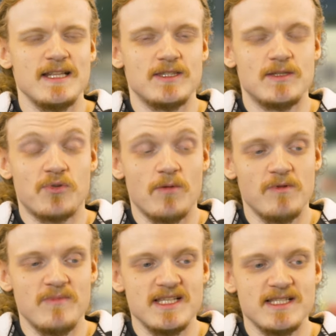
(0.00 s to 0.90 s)
The
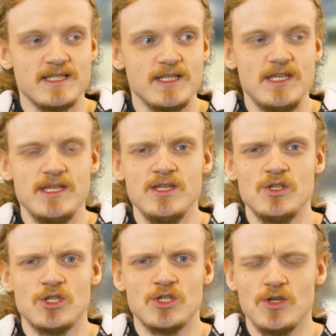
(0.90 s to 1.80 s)
problem is, he
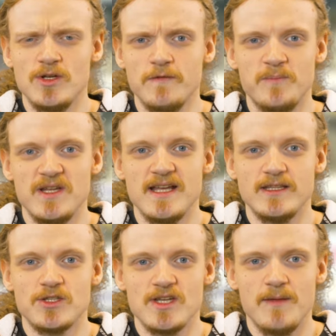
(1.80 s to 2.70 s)
should have been at
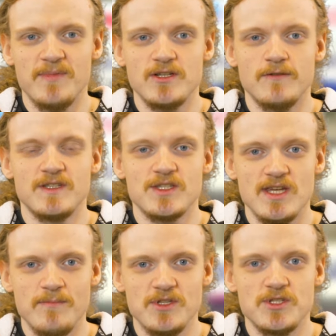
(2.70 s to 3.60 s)
the sharp end of this
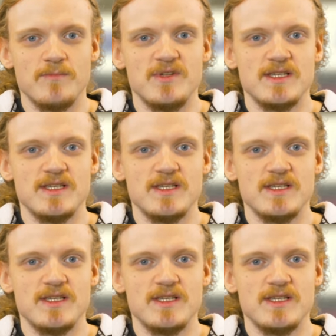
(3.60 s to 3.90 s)
championship.